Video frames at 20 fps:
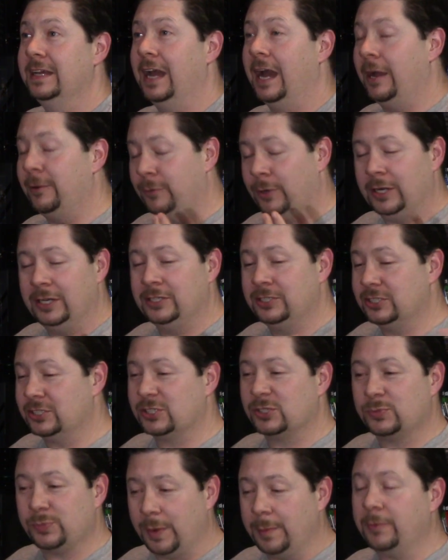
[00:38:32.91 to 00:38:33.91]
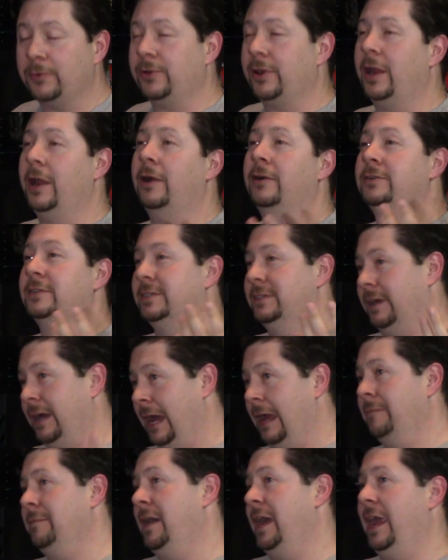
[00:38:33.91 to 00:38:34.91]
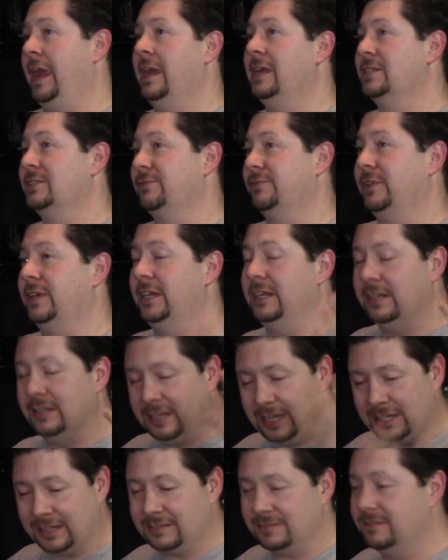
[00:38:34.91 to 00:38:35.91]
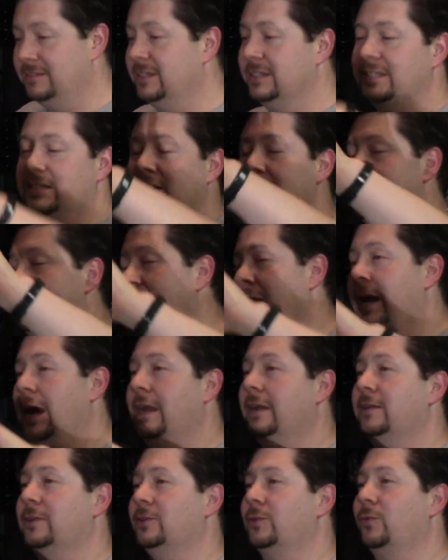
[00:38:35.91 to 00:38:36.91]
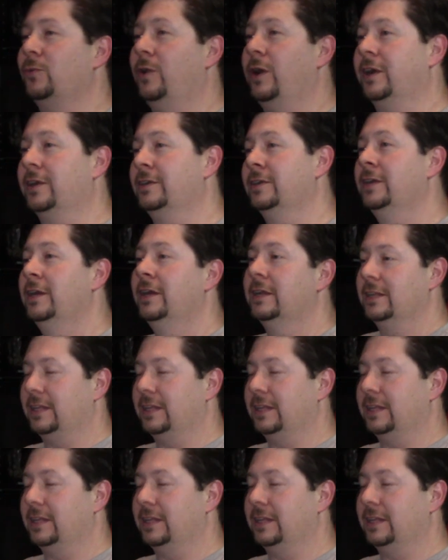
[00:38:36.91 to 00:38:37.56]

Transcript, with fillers: I want to just swim around, and I have my hands free, and then like dip my head underwater.